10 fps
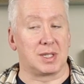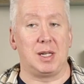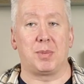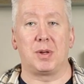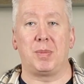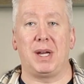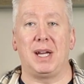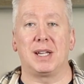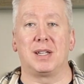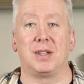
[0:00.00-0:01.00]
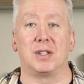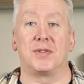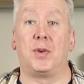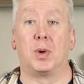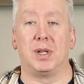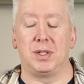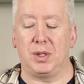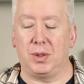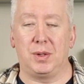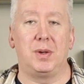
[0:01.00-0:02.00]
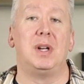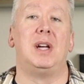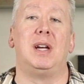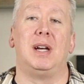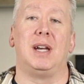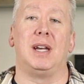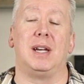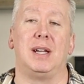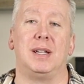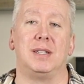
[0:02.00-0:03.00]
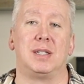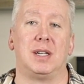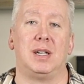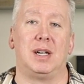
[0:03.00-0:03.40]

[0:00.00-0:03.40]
sampler pack. There's 4 in total, and